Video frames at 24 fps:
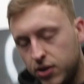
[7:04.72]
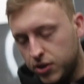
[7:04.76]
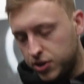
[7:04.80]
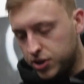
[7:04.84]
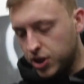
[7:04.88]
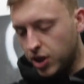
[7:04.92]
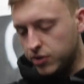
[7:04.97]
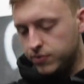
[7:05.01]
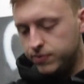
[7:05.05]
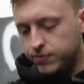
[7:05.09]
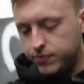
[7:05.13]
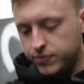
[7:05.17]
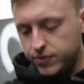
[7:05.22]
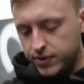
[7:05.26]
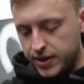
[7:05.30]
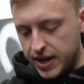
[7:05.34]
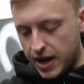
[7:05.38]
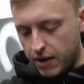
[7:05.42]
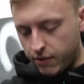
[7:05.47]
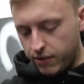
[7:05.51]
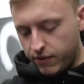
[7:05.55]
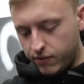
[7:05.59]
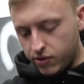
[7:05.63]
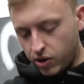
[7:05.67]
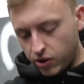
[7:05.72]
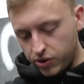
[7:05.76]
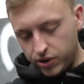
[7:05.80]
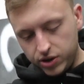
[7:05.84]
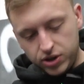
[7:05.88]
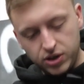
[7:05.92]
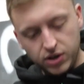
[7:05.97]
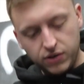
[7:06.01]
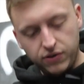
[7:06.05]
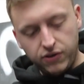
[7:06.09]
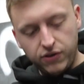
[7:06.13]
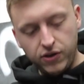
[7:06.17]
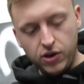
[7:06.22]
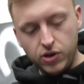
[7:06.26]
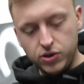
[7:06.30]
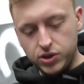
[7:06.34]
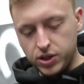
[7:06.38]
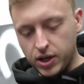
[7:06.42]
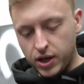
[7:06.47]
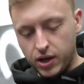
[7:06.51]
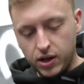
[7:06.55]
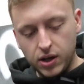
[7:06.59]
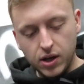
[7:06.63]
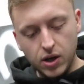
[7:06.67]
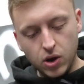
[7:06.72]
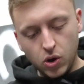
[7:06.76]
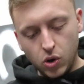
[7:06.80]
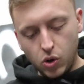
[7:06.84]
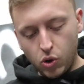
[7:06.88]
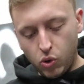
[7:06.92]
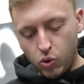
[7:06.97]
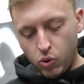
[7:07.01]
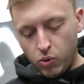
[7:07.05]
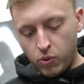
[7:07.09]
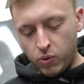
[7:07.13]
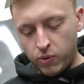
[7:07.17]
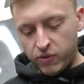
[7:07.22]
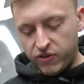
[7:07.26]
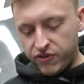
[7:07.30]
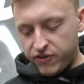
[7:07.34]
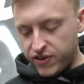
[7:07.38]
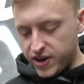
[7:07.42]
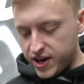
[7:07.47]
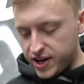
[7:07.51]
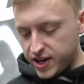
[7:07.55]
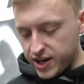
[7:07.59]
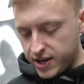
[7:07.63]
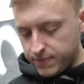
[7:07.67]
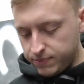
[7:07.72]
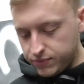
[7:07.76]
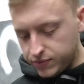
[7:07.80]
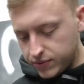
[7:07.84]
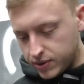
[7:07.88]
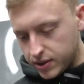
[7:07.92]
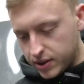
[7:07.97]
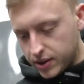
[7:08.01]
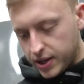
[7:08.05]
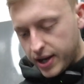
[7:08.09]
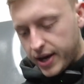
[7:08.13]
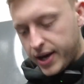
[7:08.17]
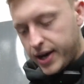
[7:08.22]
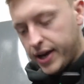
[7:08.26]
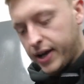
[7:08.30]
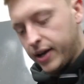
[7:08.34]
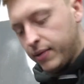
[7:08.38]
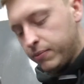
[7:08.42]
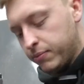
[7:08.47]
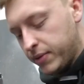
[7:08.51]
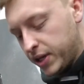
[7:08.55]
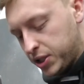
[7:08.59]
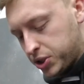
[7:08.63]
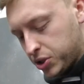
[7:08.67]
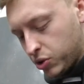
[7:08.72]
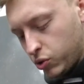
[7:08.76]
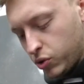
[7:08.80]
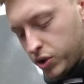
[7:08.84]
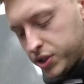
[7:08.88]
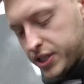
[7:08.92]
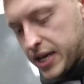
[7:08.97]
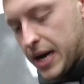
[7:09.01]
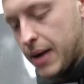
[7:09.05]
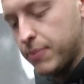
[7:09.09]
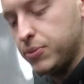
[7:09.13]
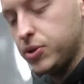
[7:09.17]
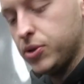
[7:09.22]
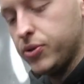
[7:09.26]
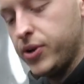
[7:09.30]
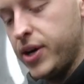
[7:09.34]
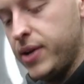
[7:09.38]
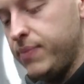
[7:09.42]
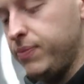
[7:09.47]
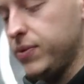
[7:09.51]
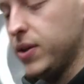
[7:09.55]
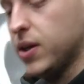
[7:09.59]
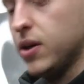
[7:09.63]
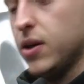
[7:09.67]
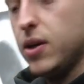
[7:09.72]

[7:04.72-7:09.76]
So now we've got the diffuser all fitted in. Make sure all the tabs are in.